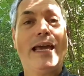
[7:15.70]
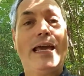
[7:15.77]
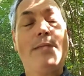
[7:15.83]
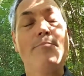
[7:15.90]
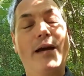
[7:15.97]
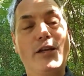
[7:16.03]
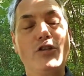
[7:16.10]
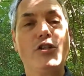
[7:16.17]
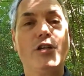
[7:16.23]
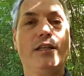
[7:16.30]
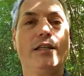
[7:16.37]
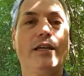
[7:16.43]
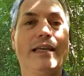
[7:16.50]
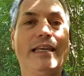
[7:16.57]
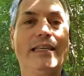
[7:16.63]
And my
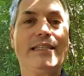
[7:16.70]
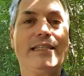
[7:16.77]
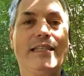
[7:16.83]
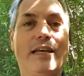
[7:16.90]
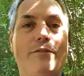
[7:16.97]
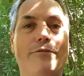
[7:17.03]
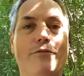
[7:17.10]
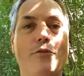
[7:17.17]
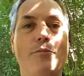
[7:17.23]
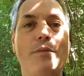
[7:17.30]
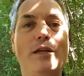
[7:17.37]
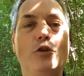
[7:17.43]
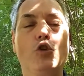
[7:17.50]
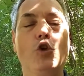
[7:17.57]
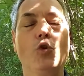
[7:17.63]
agenda is there for
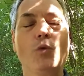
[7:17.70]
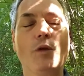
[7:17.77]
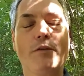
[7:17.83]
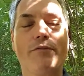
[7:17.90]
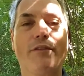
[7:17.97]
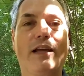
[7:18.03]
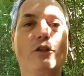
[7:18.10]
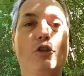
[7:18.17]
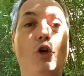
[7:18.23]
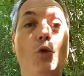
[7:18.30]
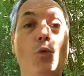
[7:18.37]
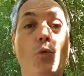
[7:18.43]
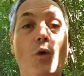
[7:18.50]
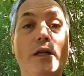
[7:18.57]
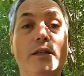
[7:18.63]
me to reflect
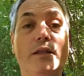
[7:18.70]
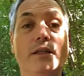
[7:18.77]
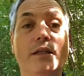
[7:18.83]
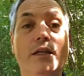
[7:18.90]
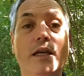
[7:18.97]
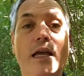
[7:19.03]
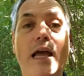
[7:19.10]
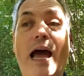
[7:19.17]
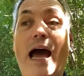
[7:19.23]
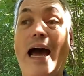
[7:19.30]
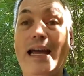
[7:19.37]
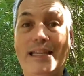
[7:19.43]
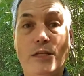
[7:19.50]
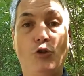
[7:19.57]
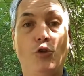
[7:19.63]
on what
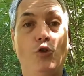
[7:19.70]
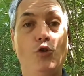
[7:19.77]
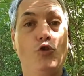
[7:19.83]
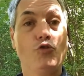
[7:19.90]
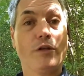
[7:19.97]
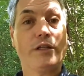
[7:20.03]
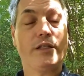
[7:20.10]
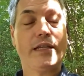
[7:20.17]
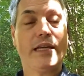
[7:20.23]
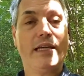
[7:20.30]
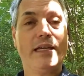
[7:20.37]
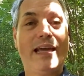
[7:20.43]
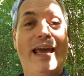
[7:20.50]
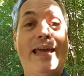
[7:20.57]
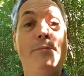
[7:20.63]
I need to do during the
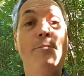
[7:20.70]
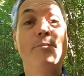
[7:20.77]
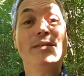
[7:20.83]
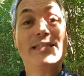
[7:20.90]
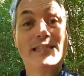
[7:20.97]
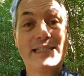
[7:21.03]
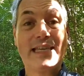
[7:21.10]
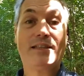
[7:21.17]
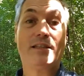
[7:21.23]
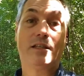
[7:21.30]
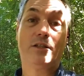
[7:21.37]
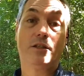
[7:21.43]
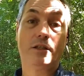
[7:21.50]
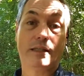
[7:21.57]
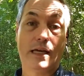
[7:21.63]
day and set
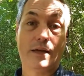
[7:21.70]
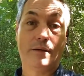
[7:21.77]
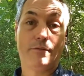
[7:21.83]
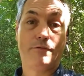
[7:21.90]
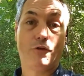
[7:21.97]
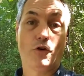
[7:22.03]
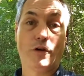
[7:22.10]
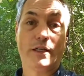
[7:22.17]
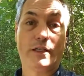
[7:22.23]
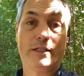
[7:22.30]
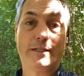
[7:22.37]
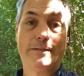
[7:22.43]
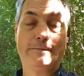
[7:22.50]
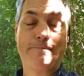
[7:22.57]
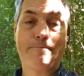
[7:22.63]
the time for it.
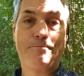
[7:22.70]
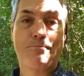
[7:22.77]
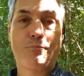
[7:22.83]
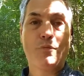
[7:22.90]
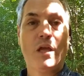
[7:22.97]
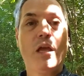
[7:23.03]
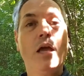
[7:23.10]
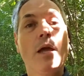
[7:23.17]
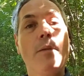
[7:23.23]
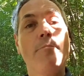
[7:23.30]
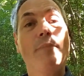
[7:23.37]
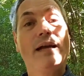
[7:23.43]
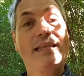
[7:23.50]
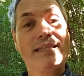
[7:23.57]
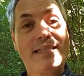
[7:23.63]

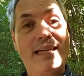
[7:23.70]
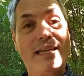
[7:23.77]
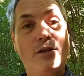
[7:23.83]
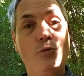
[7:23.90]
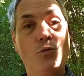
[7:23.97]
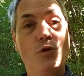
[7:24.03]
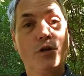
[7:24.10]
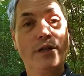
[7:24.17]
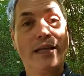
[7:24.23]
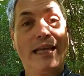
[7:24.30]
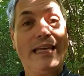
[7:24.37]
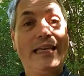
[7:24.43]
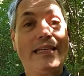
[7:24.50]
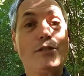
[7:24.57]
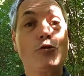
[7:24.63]
My second one
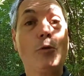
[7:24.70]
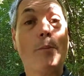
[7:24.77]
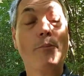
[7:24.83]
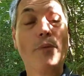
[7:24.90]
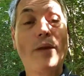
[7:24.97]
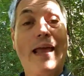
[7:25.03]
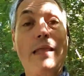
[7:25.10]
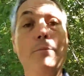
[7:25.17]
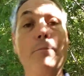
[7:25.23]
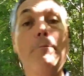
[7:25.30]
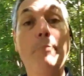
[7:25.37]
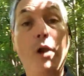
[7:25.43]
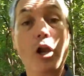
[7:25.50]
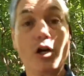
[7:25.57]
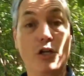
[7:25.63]
is to plan
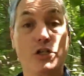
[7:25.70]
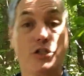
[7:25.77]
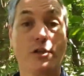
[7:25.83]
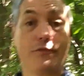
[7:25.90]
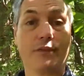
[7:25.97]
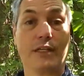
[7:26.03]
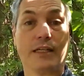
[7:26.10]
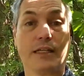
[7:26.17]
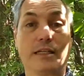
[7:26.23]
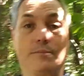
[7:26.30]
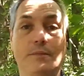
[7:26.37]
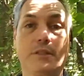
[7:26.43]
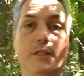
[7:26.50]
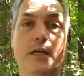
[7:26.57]
blocks of time.